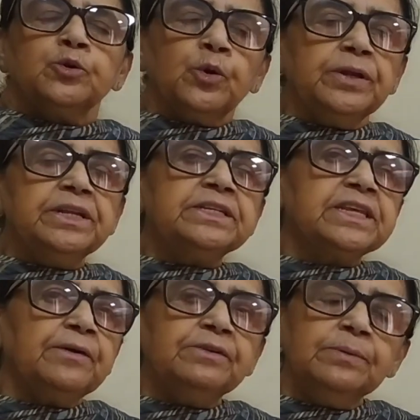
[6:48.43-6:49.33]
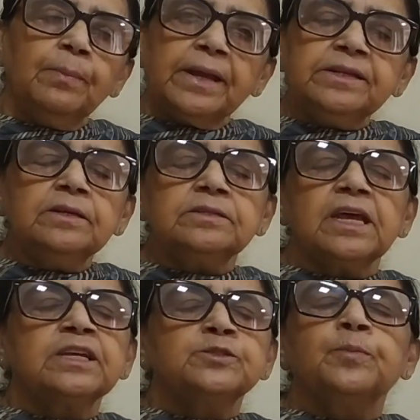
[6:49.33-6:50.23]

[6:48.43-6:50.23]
27 minus x,